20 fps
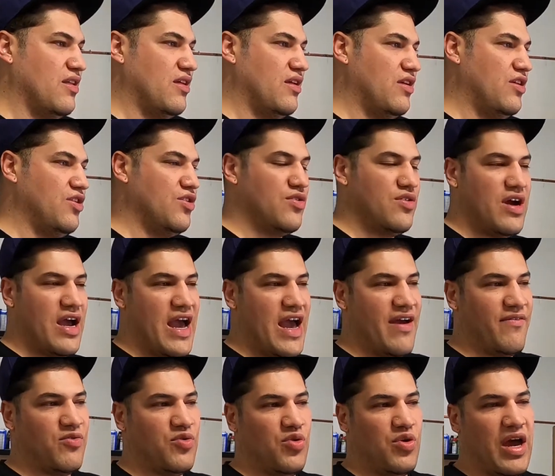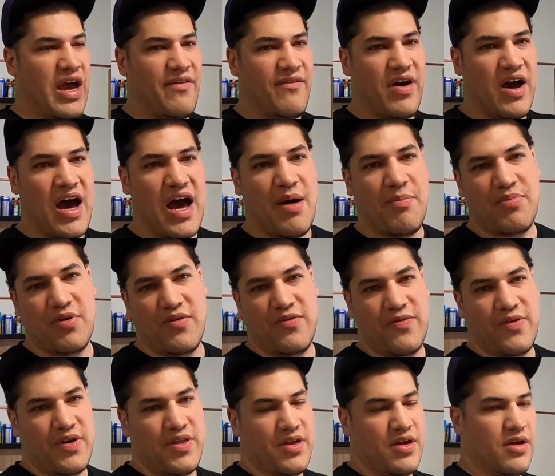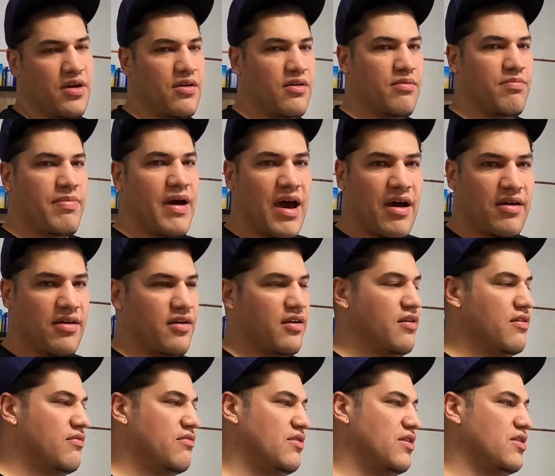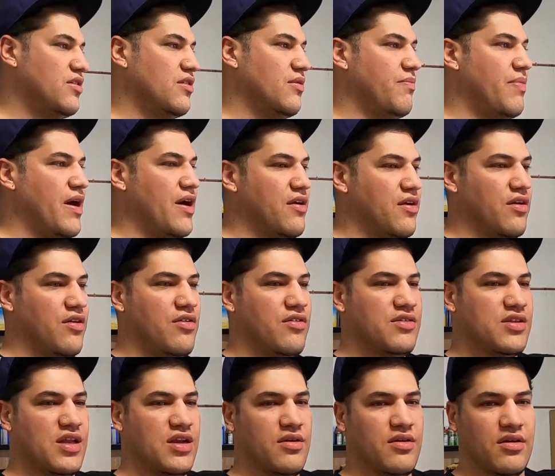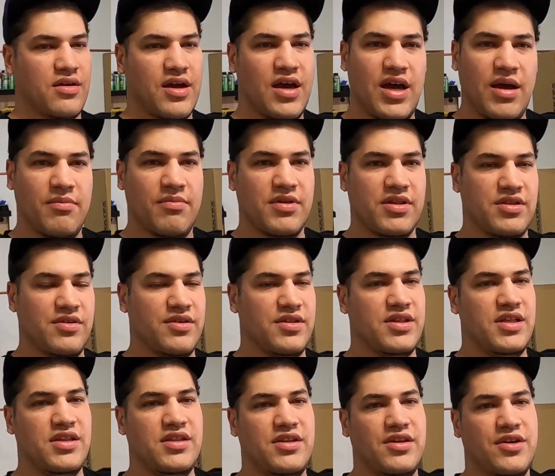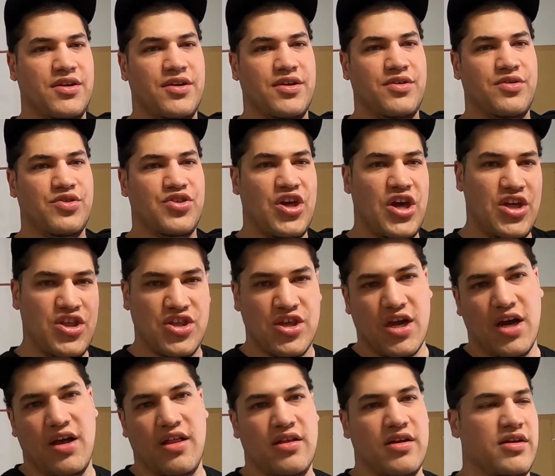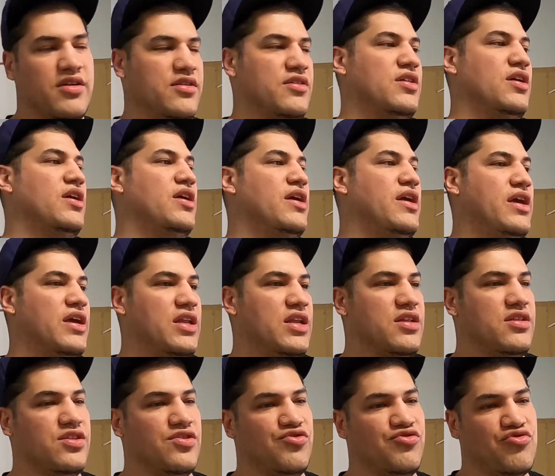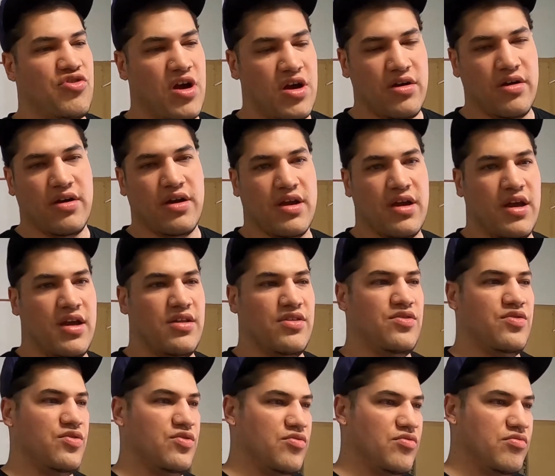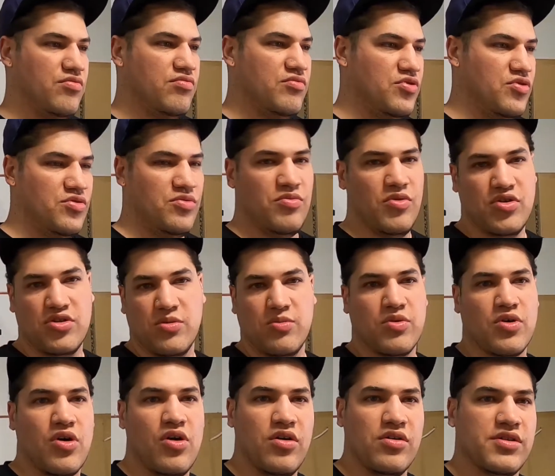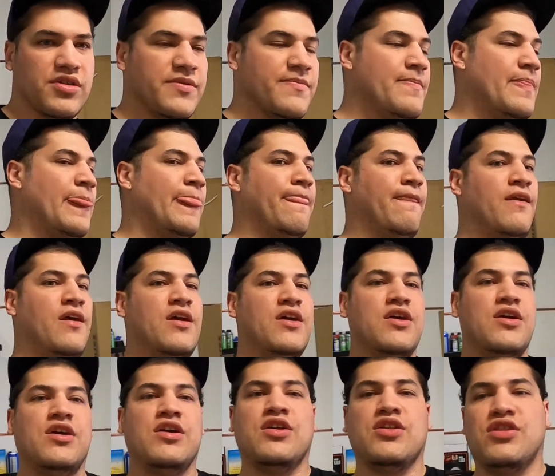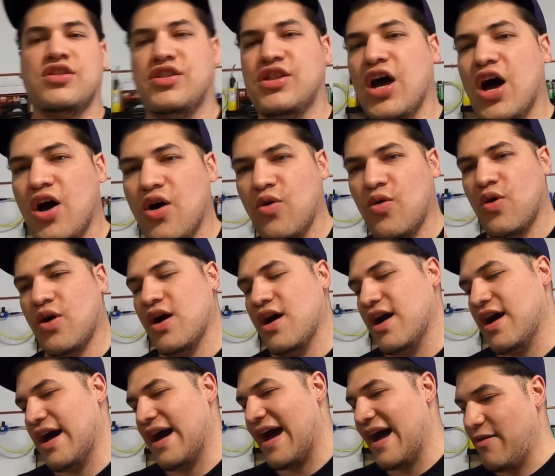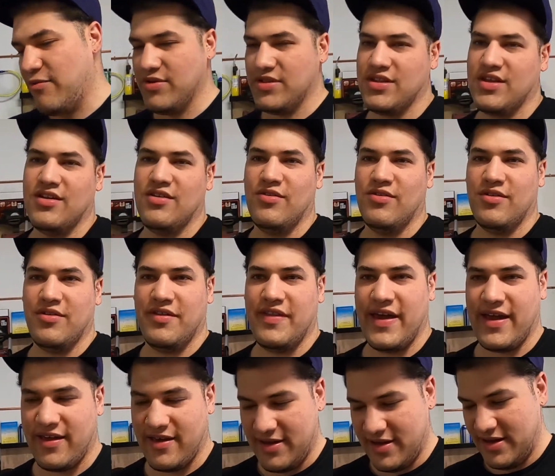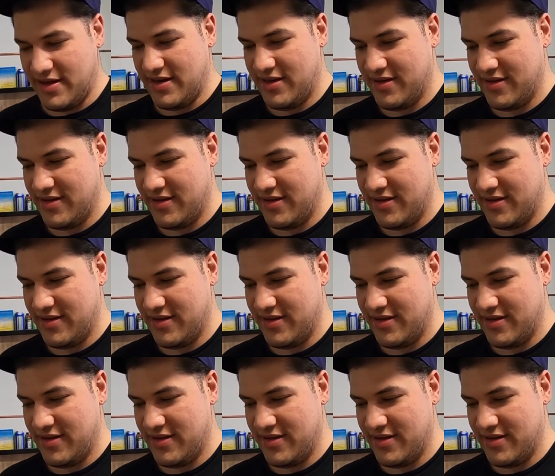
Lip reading: you don't have to have a hopper for the powder. You know, the powder goes on a cut. So it's easier to change colors and it's a stronger gun to do multiple coats. So I was gonna order that gun,